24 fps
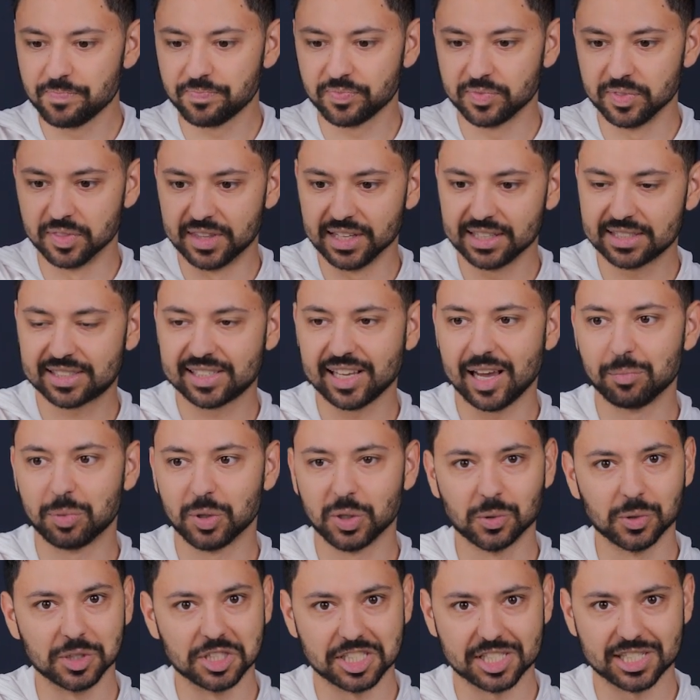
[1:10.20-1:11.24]
This
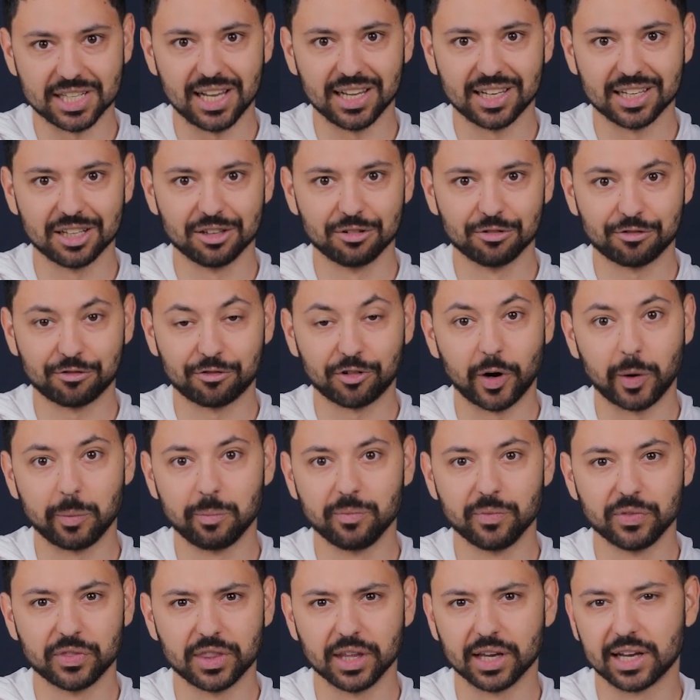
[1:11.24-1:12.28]
sample was taken
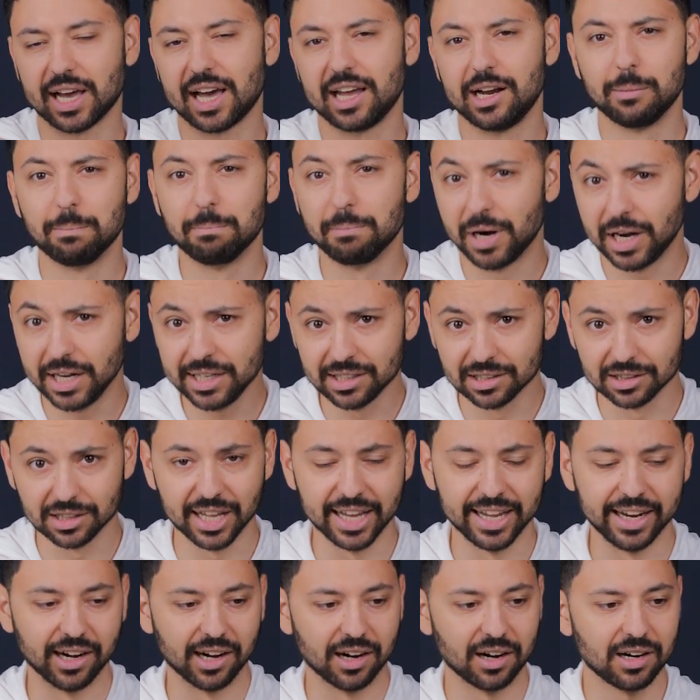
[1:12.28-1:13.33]
from the kind of mud
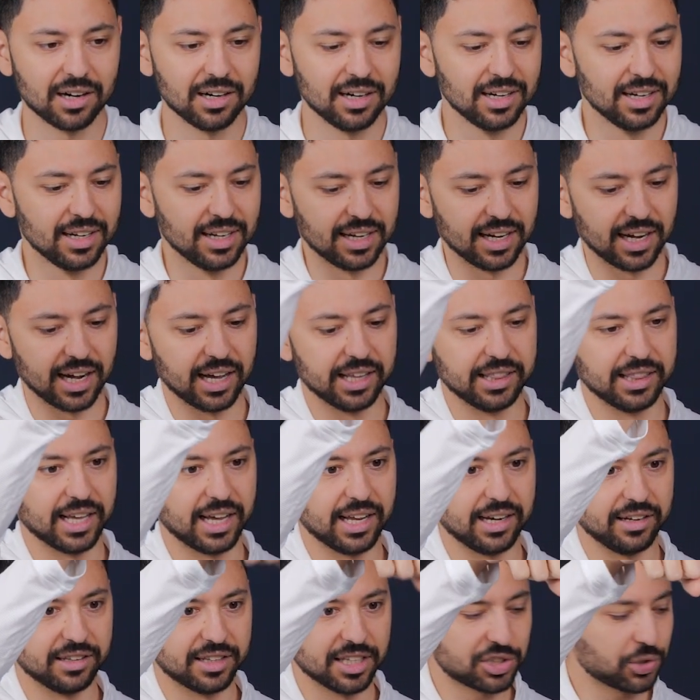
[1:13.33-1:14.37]
layer, and
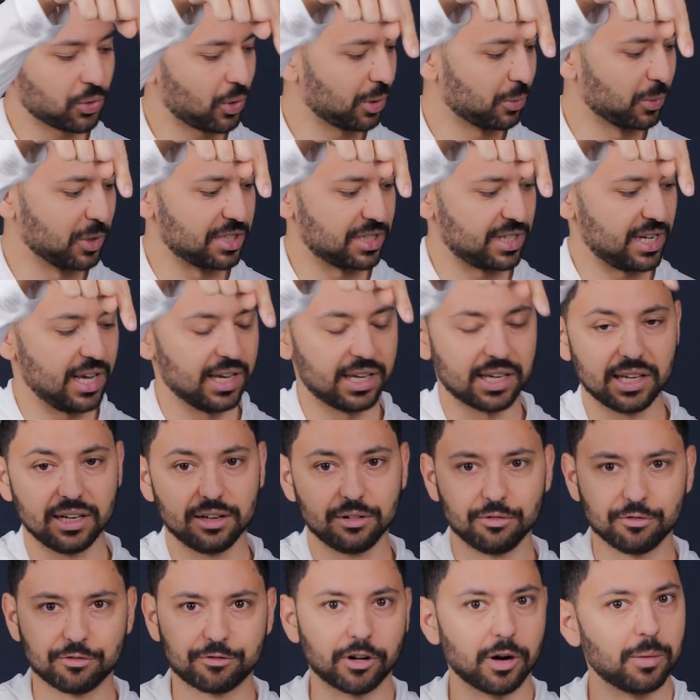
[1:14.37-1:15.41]
then this one was
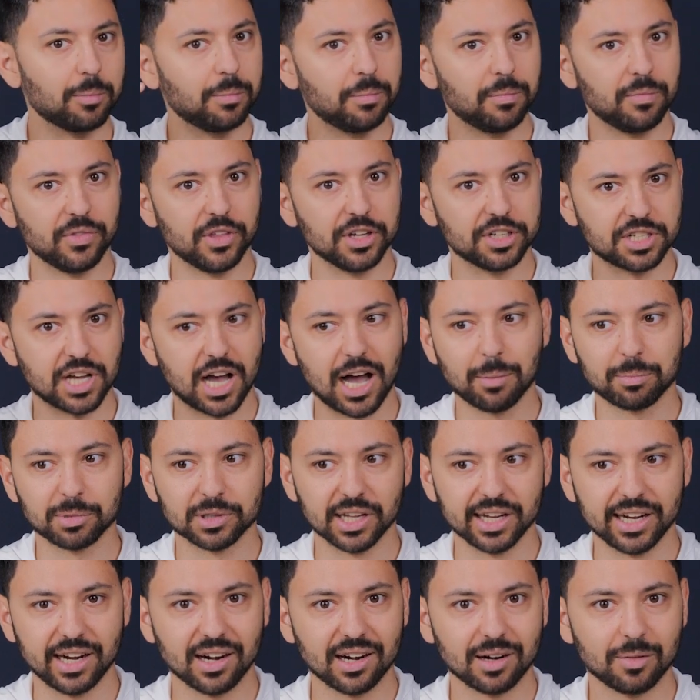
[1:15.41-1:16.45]
taken from the top
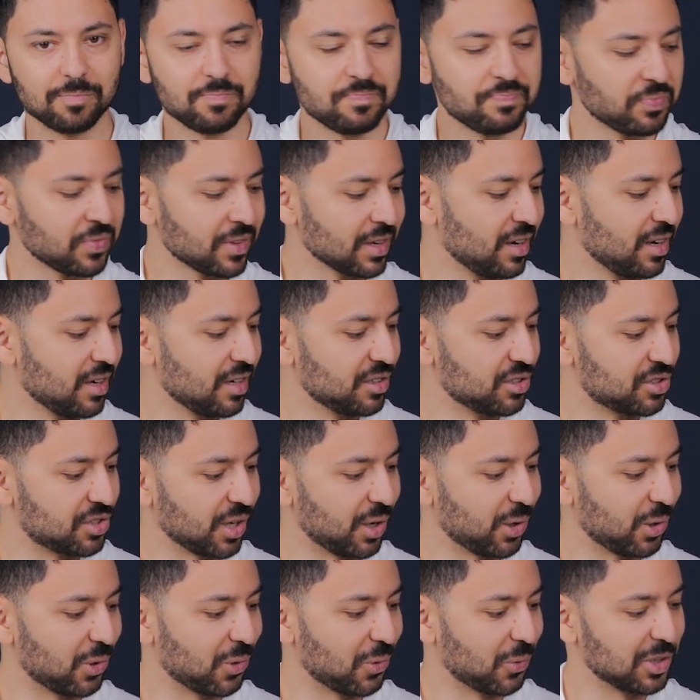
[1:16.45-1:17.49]
layer.
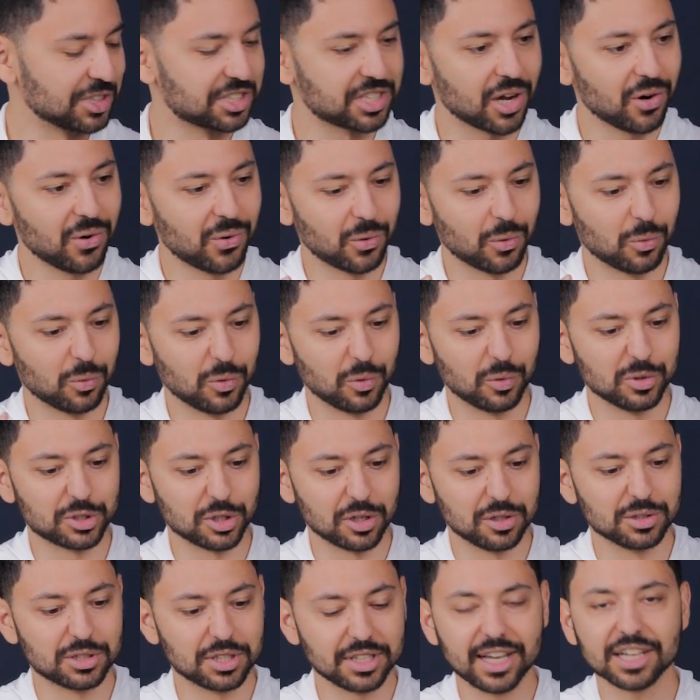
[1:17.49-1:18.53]
So
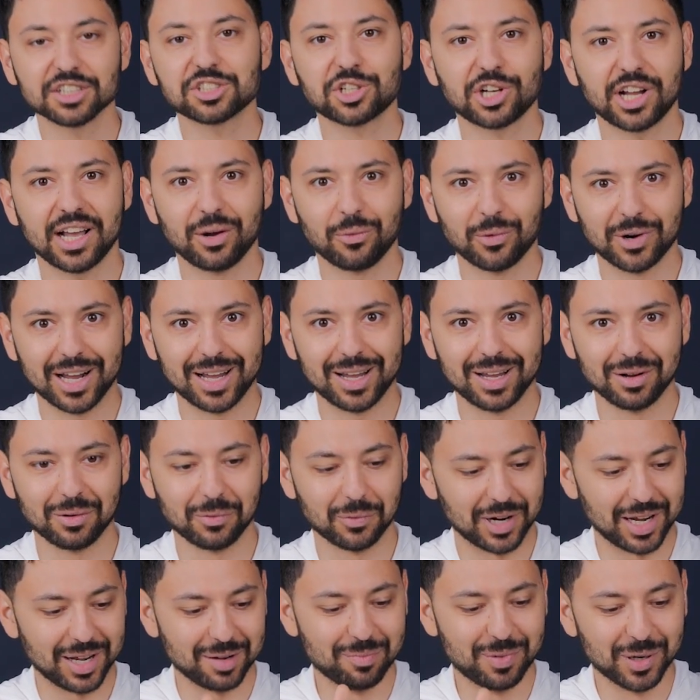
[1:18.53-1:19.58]
yesterday when
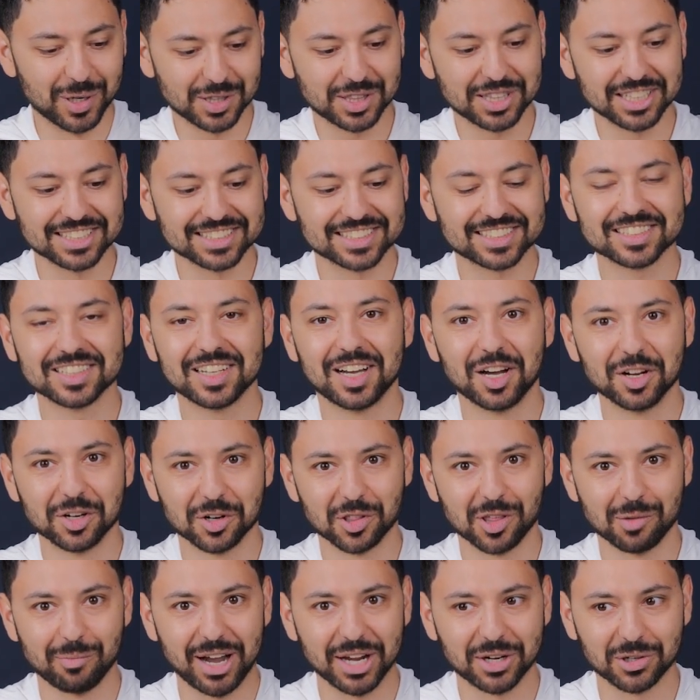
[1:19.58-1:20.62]
I put this
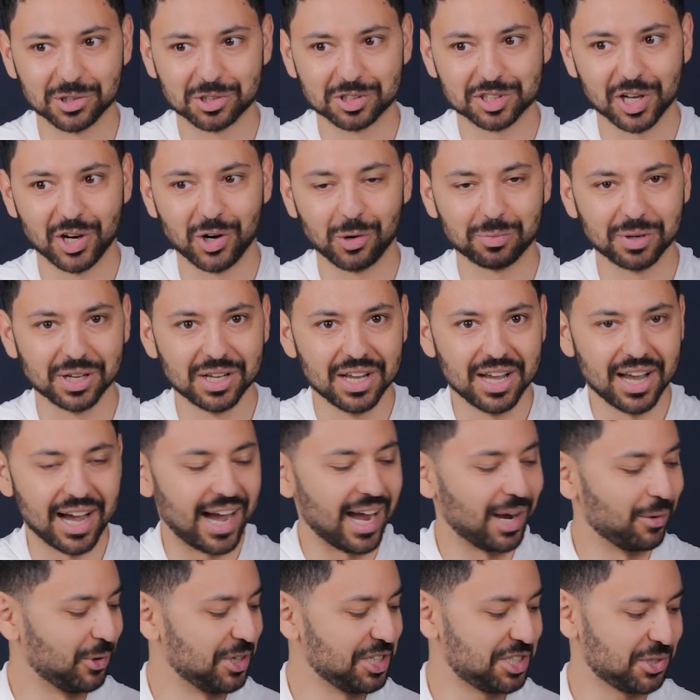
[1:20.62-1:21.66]
under the microscope,
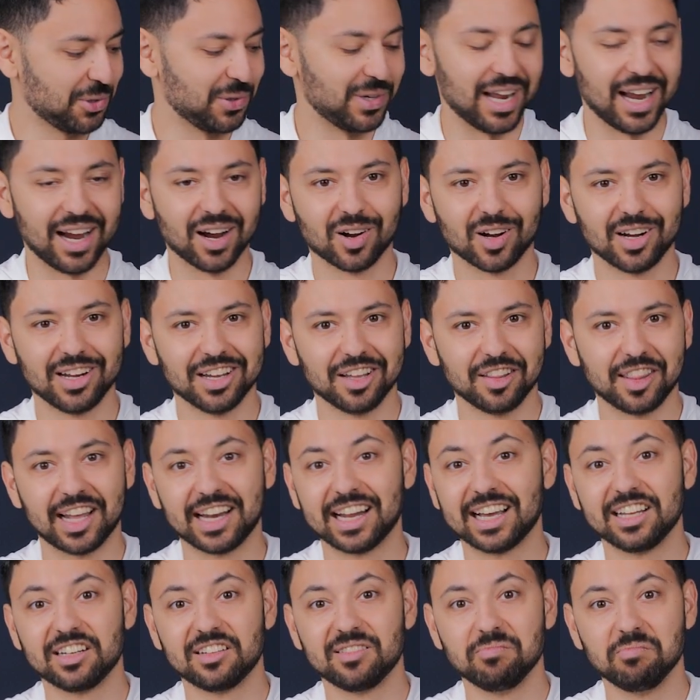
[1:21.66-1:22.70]
I went to an area that
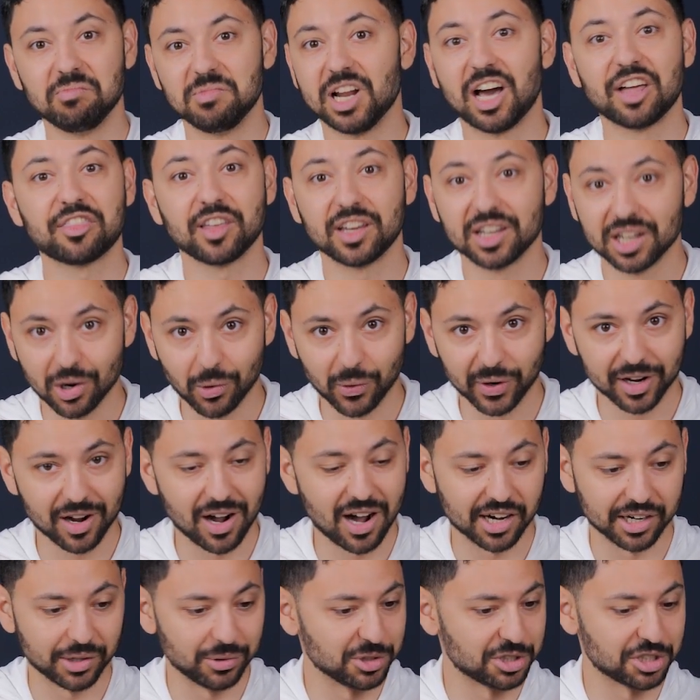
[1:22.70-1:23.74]
had nothing going
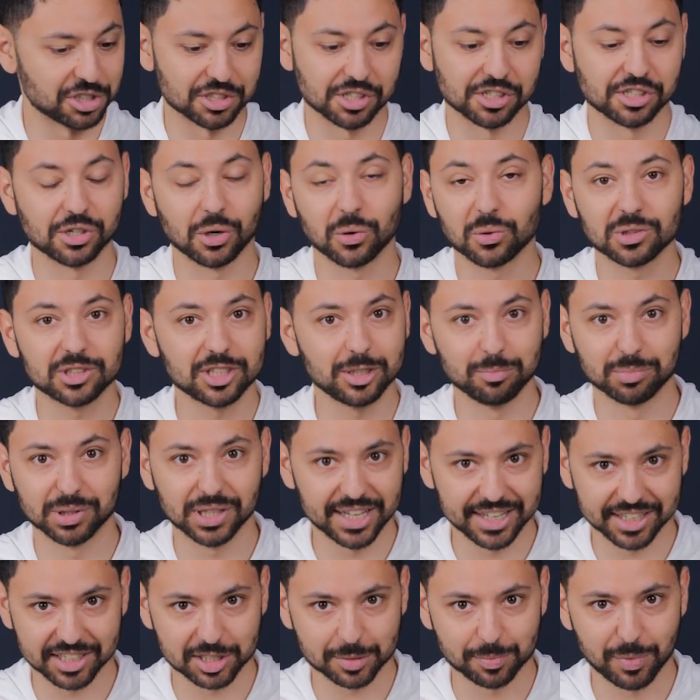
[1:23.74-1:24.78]
on. It was just a totally
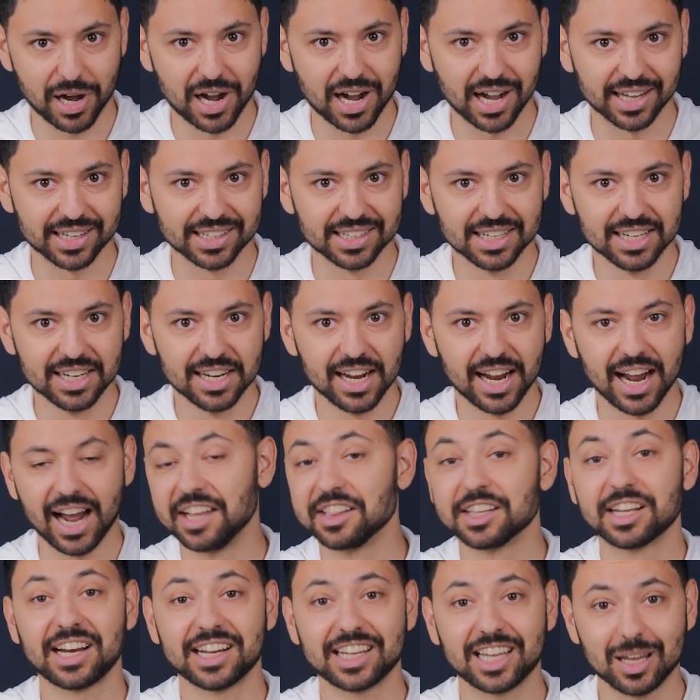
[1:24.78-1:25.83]
blank spot.
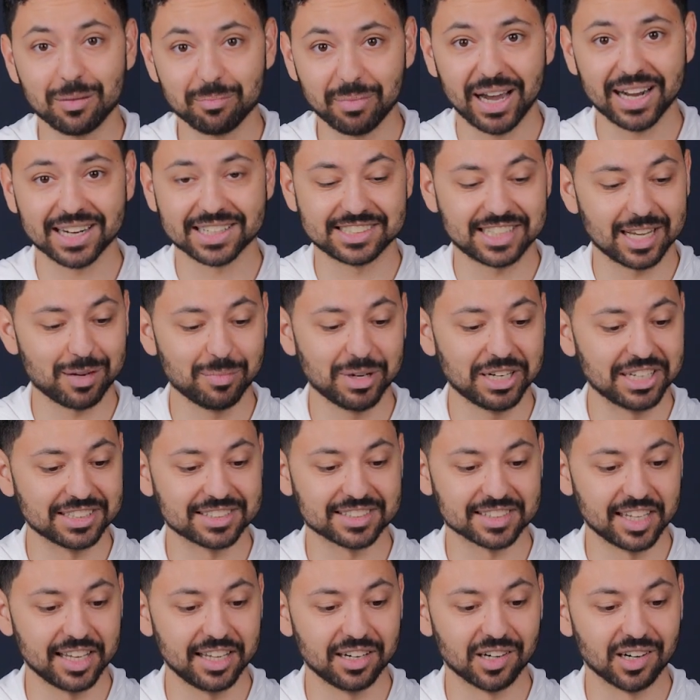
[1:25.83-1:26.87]
And then I came back 10
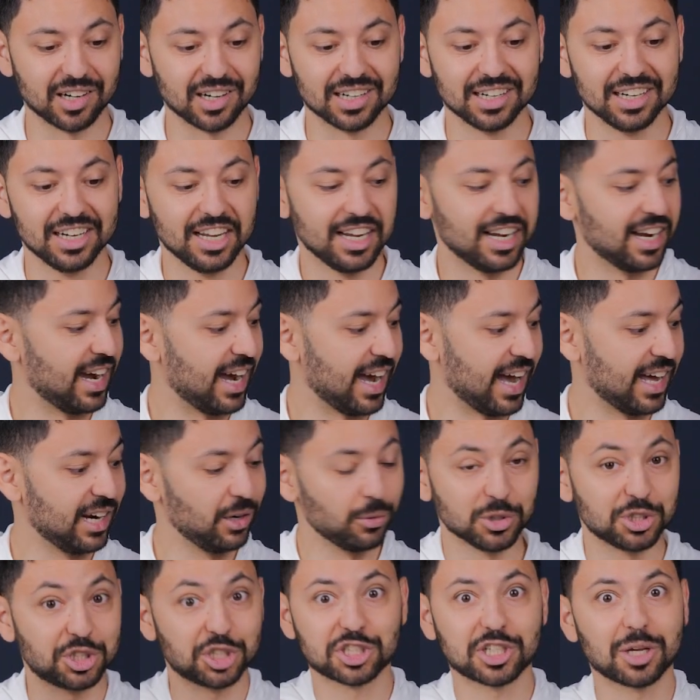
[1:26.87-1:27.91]
minutes later, and
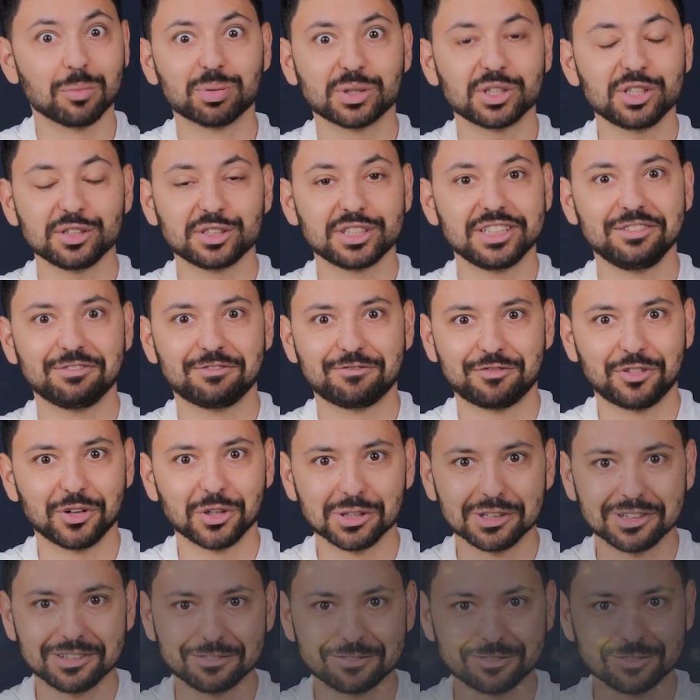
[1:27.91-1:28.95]
it was just completely
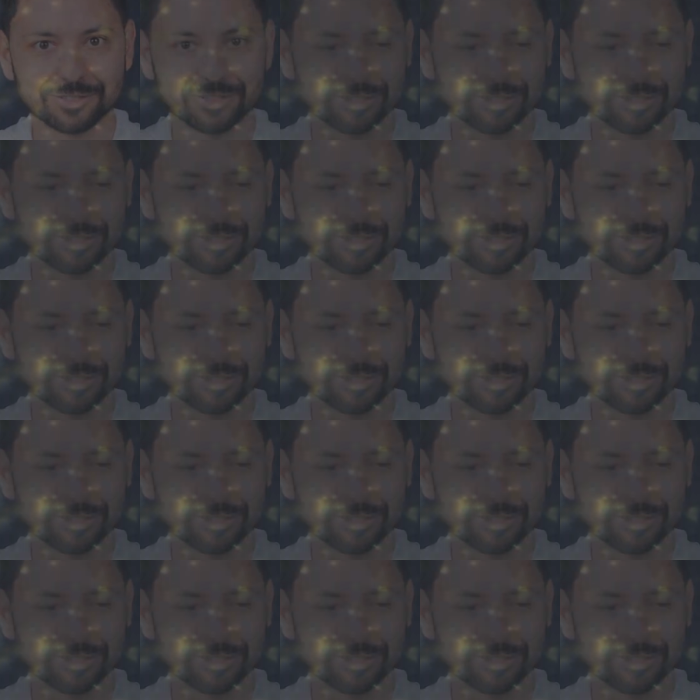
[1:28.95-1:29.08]
full of